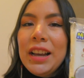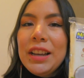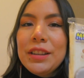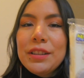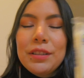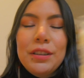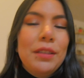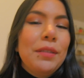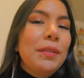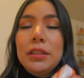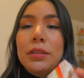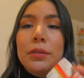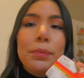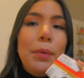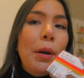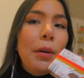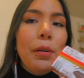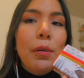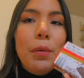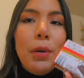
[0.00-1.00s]
ice cream. These are
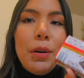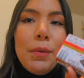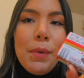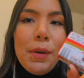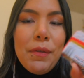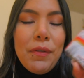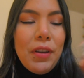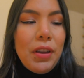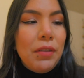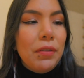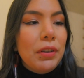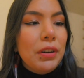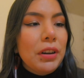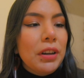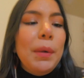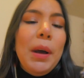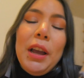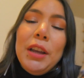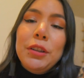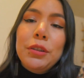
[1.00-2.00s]
probably one of my
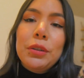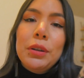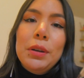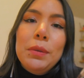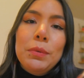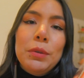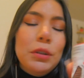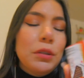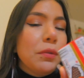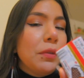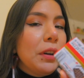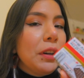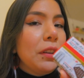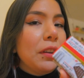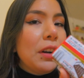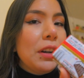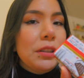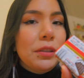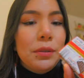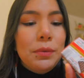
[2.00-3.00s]
favorite ice creams, just a
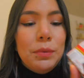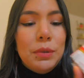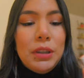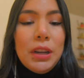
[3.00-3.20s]
regular ice cream